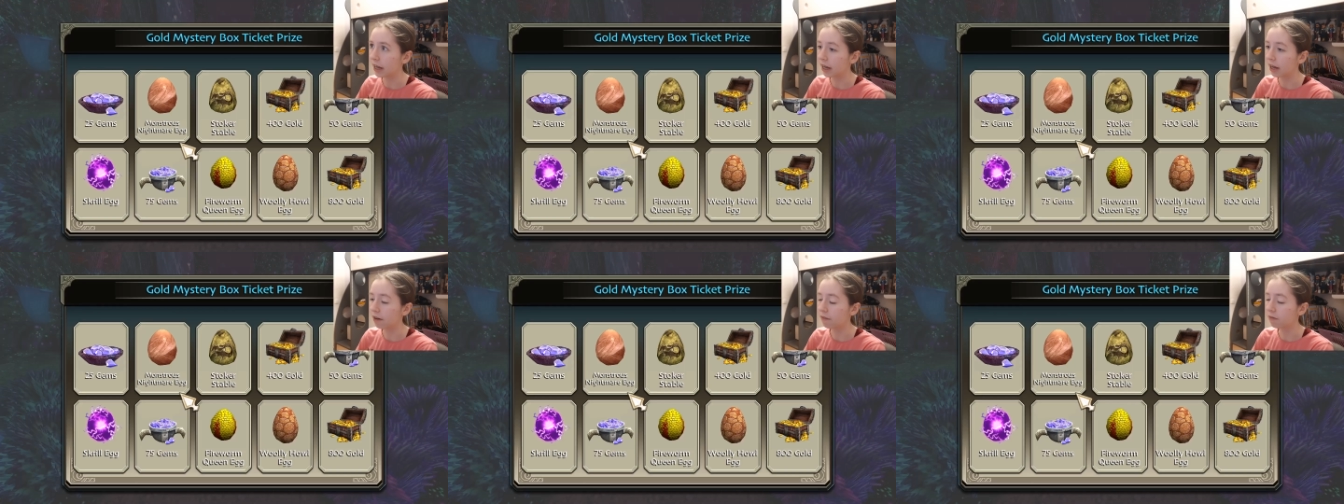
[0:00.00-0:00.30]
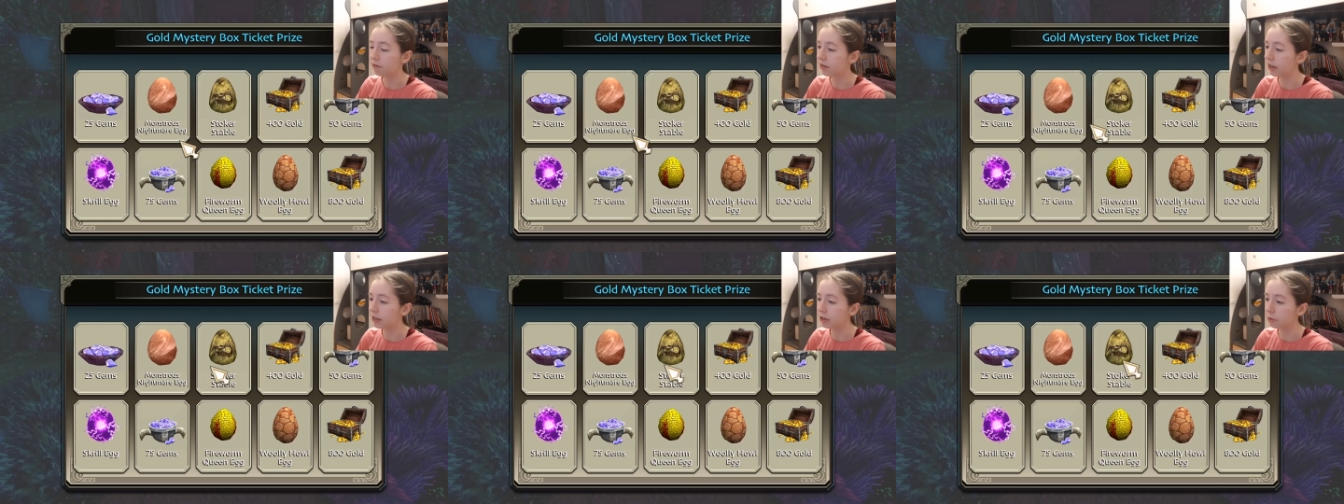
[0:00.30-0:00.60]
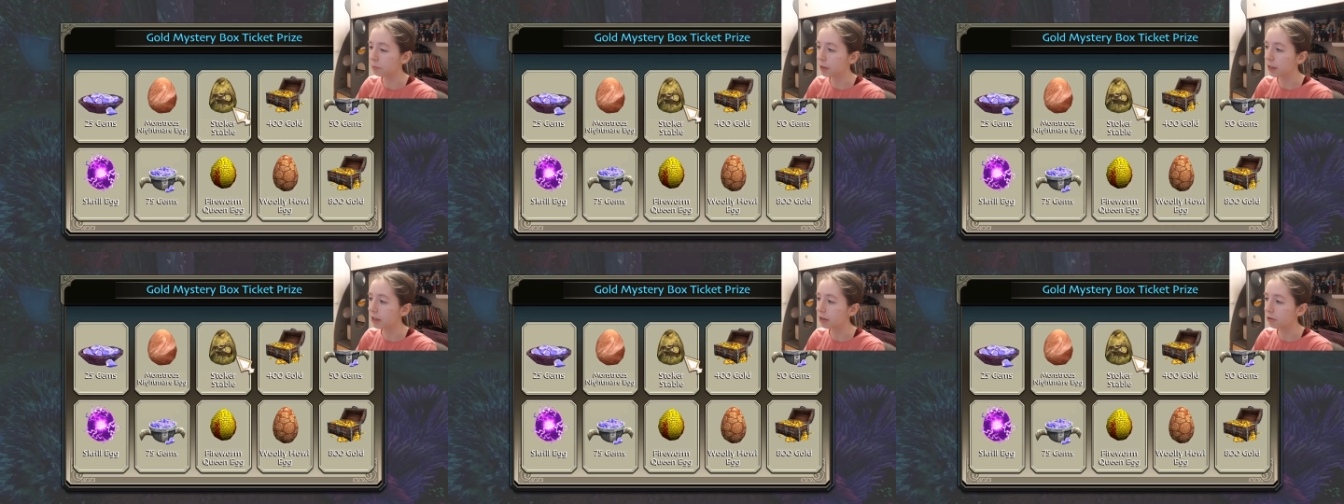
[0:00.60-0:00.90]
I have way
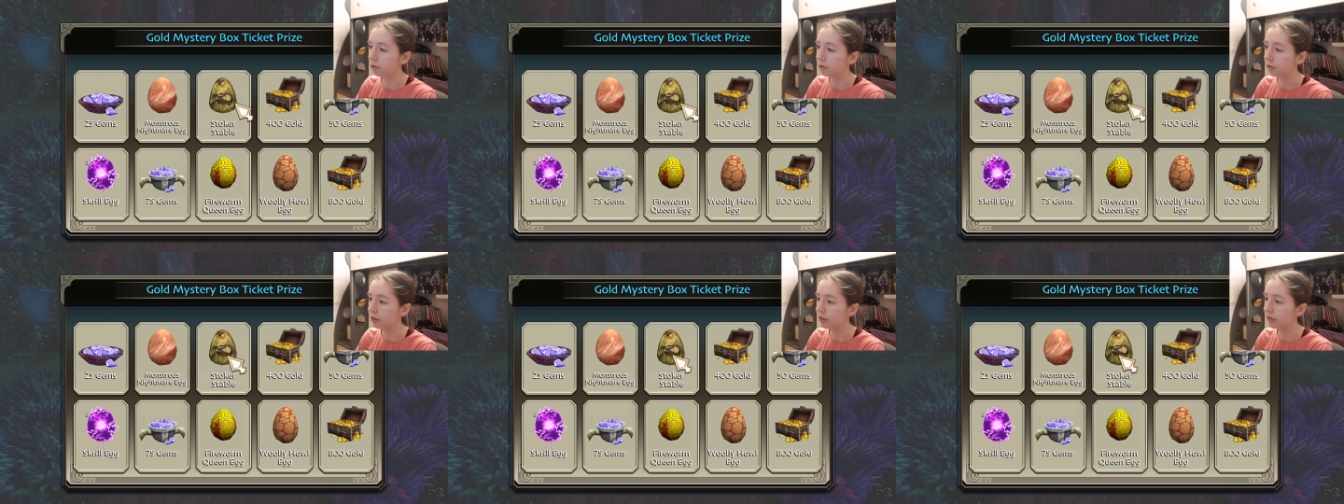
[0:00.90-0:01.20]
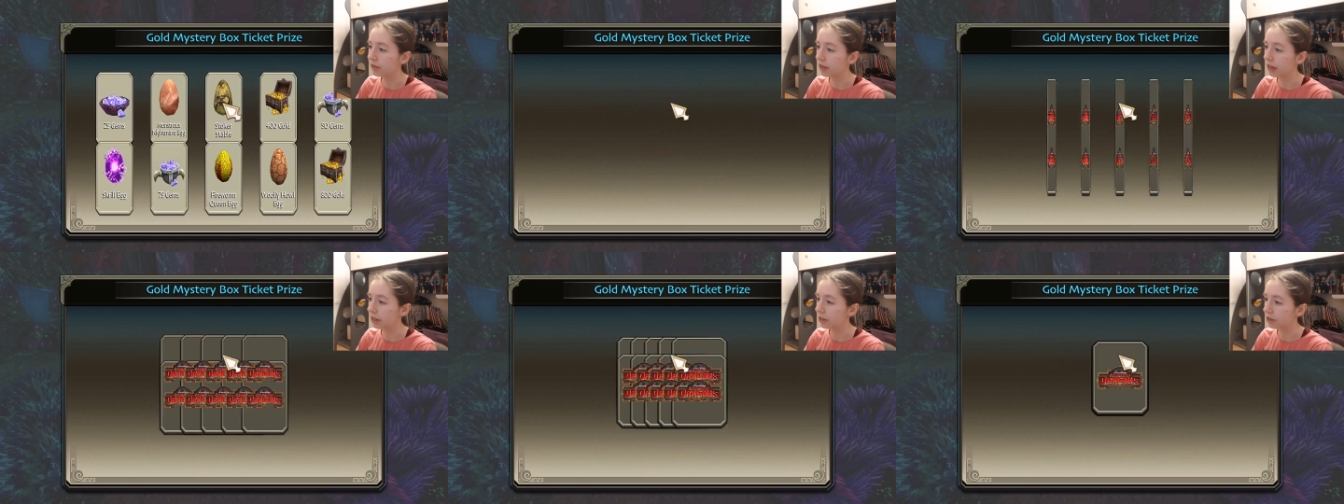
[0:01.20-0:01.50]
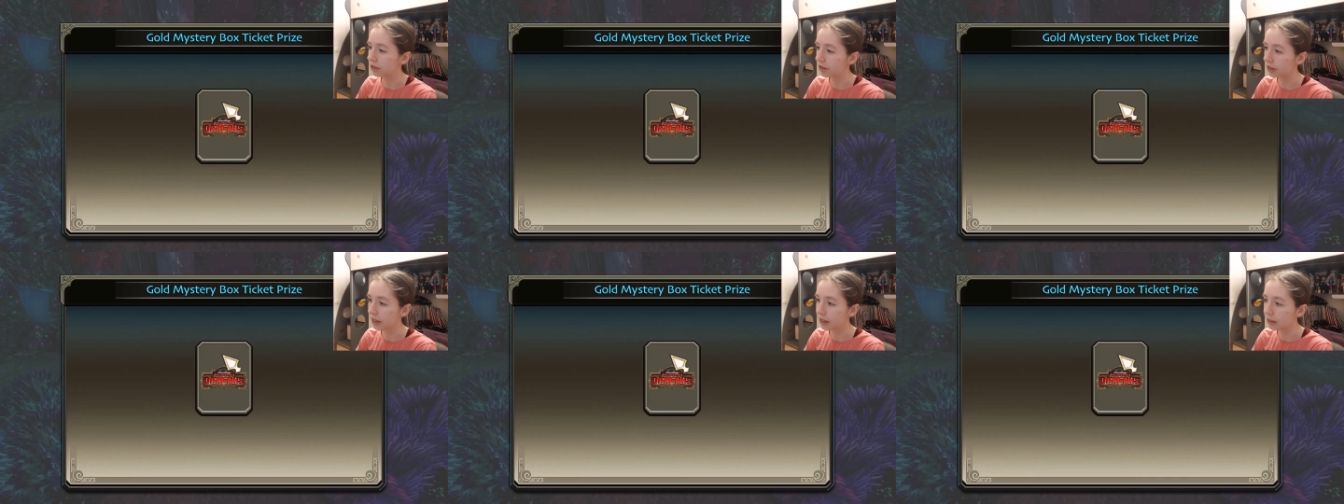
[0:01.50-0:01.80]
too many coins and I
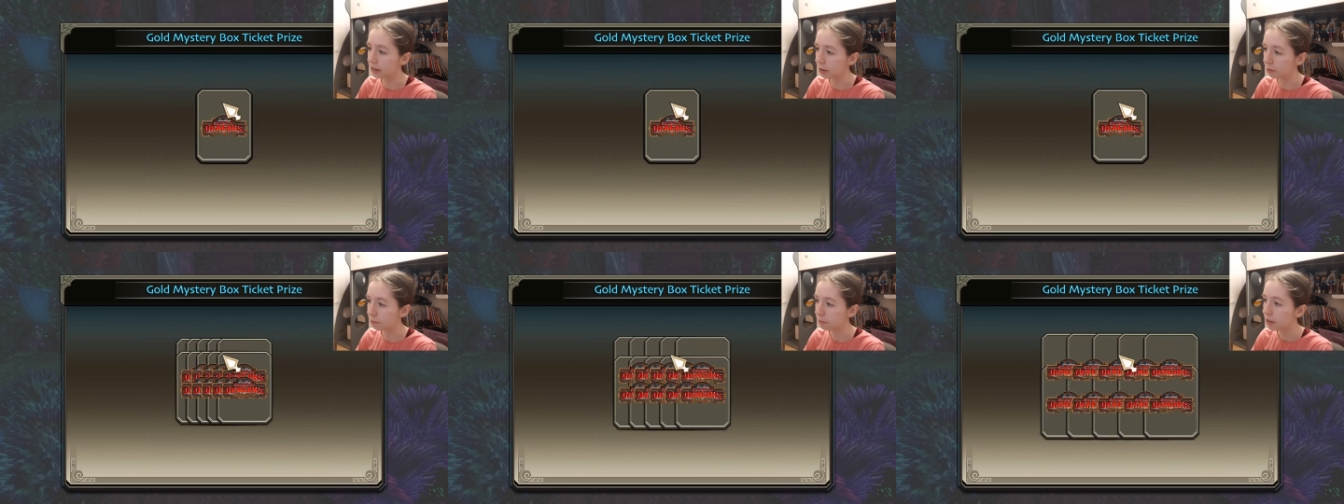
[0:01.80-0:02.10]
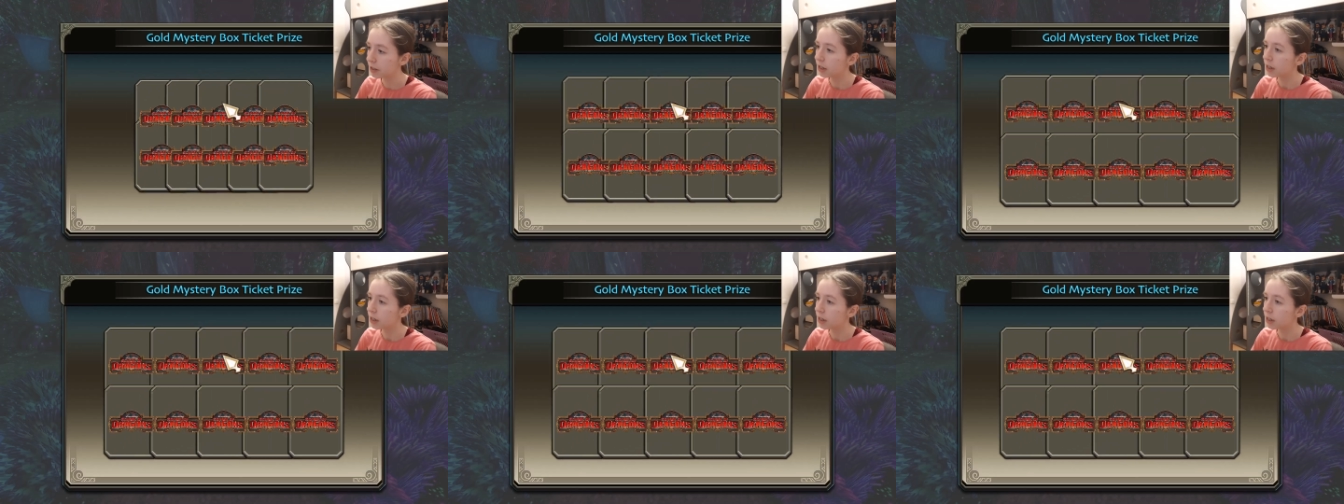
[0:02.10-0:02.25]
just hate them.